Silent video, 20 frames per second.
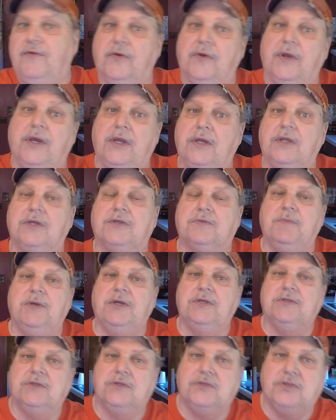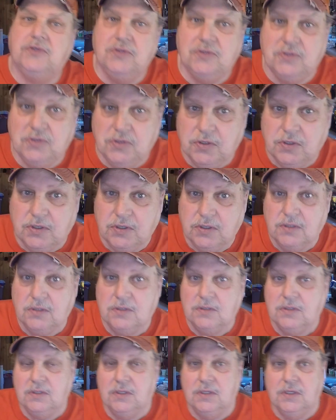you're in this business, you should
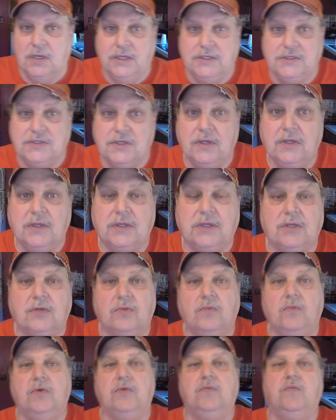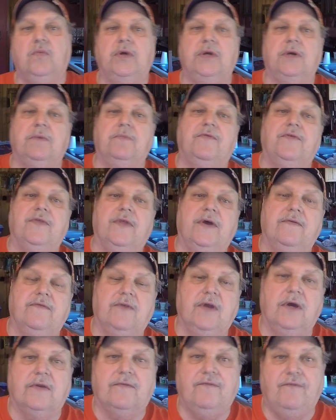at least look at the wood web, for they've
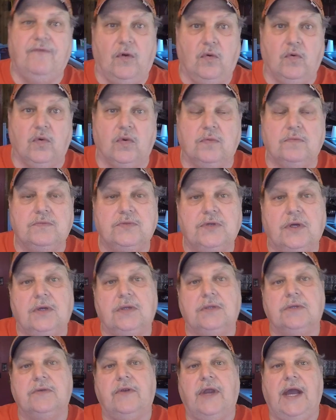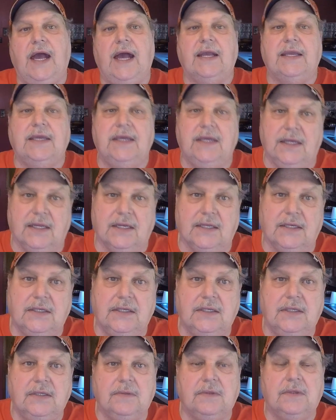got forms on dry kilning
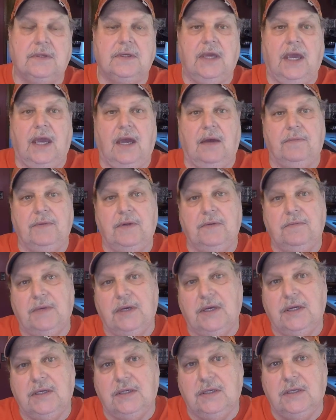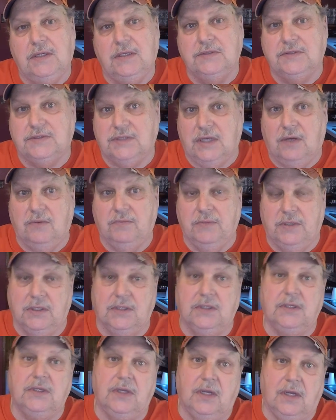and cabinet making and
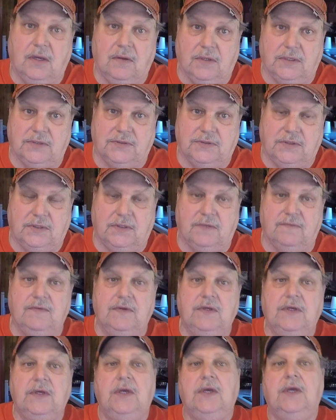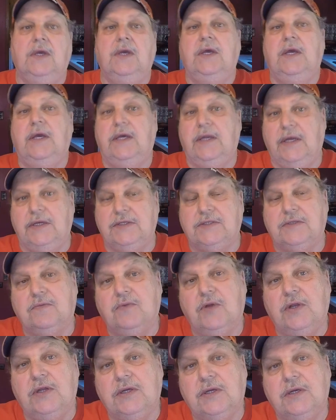sawmilling and all that stuff. And there's some
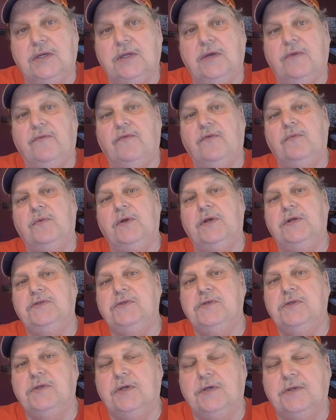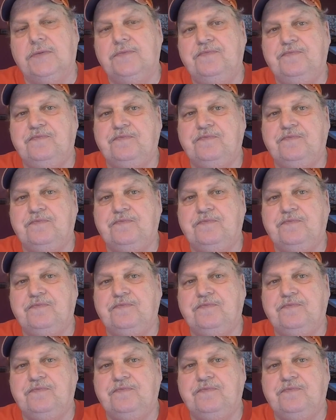really good information there.